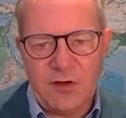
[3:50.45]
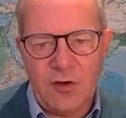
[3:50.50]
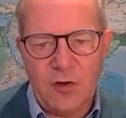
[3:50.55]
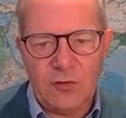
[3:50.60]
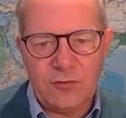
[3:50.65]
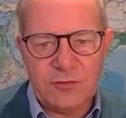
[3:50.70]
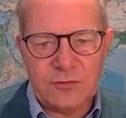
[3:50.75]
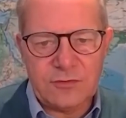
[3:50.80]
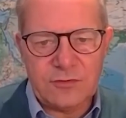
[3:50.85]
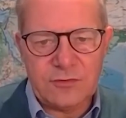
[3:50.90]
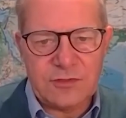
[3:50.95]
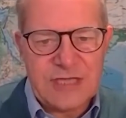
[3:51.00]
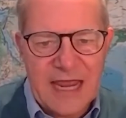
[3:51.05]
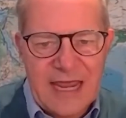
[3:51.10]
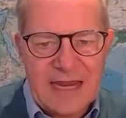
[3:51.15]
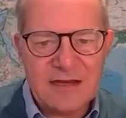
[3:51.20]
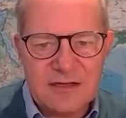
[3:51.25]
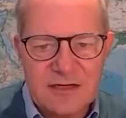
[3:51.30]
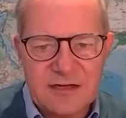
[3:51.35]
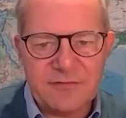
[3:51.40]
on
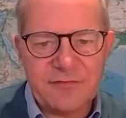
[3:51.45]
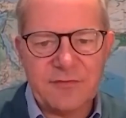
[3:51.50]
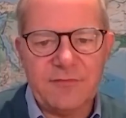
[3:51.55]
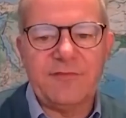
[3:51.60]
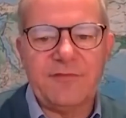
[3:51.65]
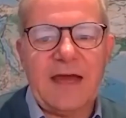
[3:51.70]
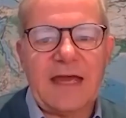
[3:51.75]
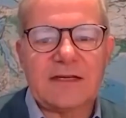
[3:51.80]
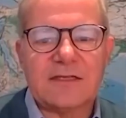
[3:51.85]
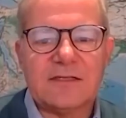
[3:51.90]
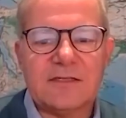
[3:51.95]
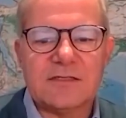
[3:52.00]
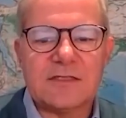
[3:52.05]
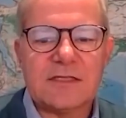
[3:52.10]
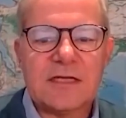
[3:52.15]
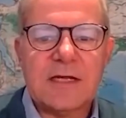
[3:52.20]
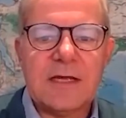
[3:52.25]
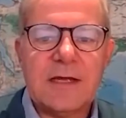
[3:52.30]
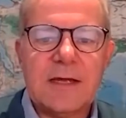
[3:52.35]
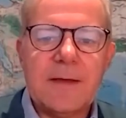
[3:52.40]
10 different
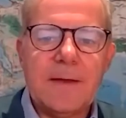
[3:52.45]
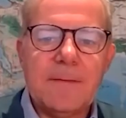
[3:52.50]
factors.